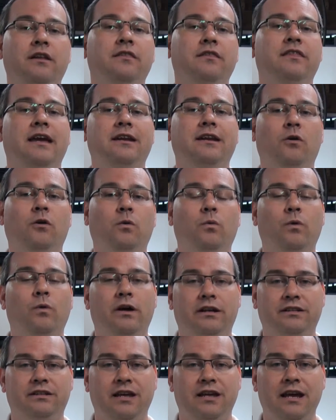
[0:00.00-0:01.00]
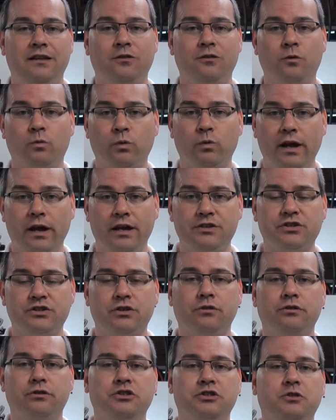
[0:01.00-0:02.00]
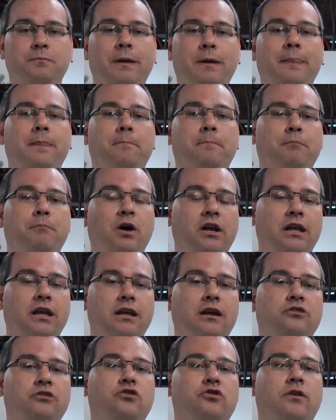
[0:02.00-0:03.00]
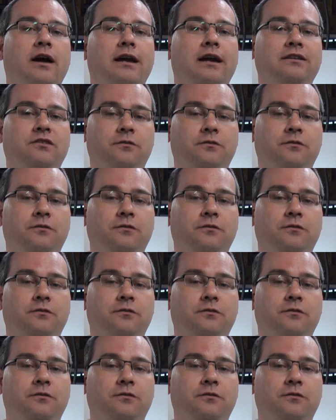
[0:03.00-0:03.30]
They don't want to take the risk or spend the money on trying